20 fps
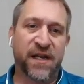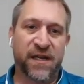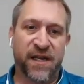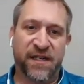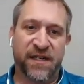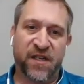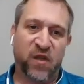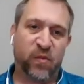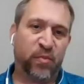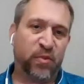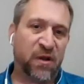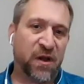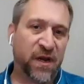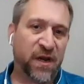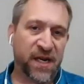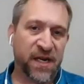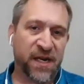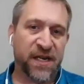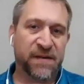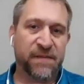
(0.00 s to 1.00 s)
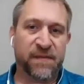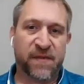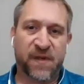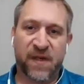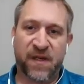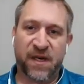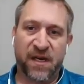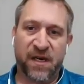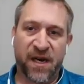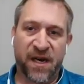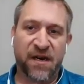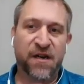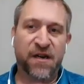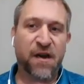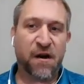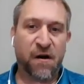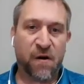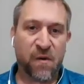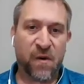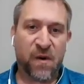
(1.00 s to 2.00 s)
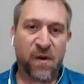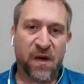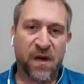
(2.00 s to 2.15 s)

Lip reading: They just plug it in and go.